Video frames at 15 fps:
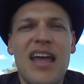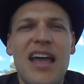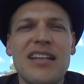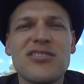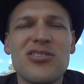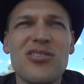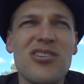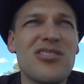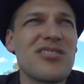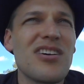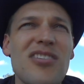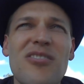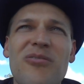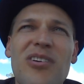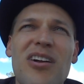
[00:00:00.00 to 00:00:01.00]
And so there's
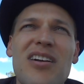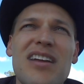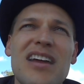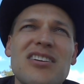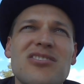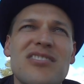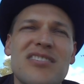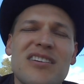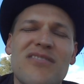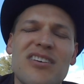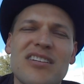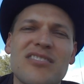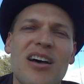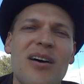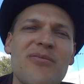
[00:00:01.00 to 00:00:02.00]
other variations of
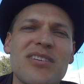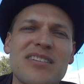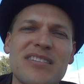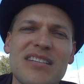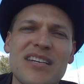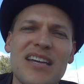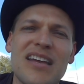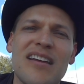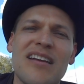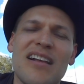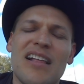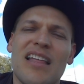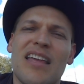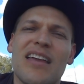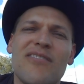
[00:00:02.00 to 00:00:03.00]
this. Obviously,
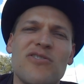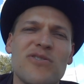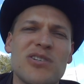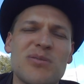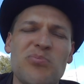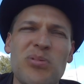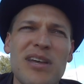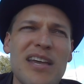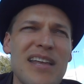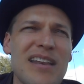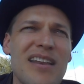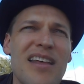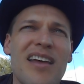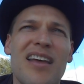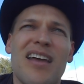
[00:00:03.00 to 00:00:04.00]
if you
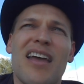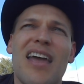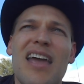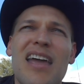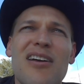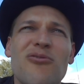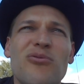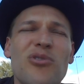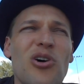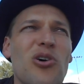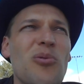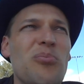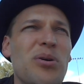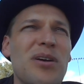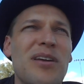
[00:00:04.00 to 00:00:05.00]
spin a
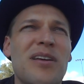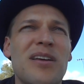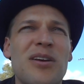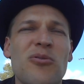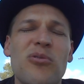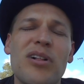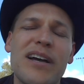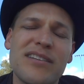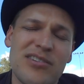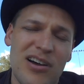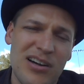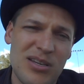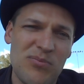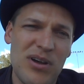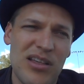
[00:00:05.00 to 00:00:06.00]
rope, well, I
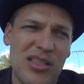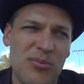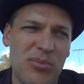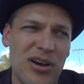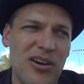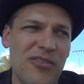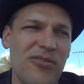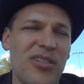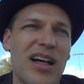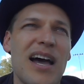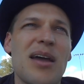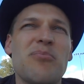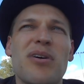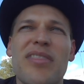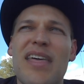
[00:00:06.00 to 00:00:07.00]
talked about the
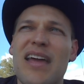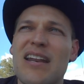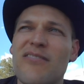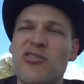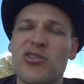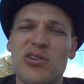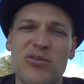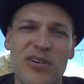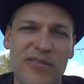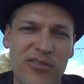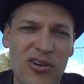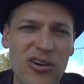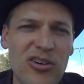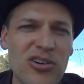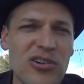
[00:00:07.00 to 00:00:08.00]
butterfly, but then if you do a
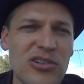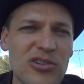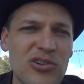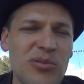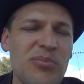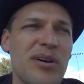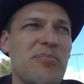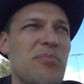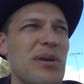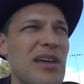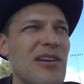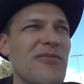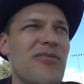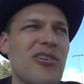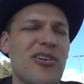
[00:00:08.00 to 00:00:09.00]
vertical loop, a
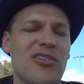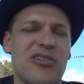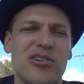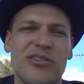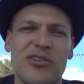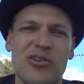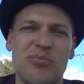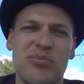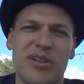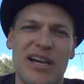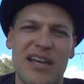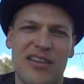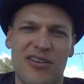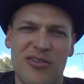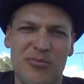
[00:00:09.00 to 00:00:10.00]
big vertical loop,
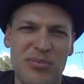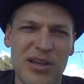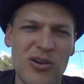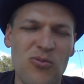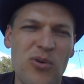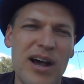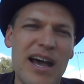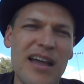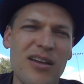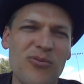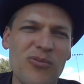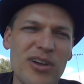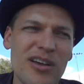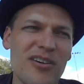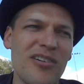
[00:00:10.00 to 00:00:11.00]
like your big
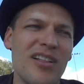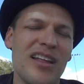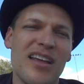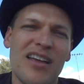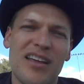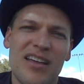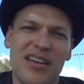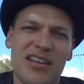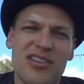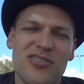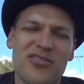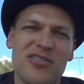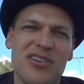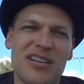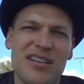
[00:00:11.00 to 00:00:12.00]
wagon wheel and
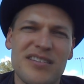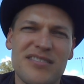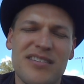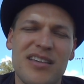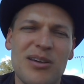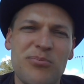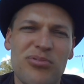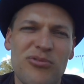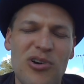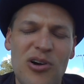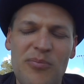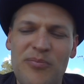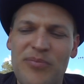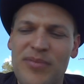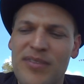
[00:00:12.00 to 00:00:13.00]
your skip rope,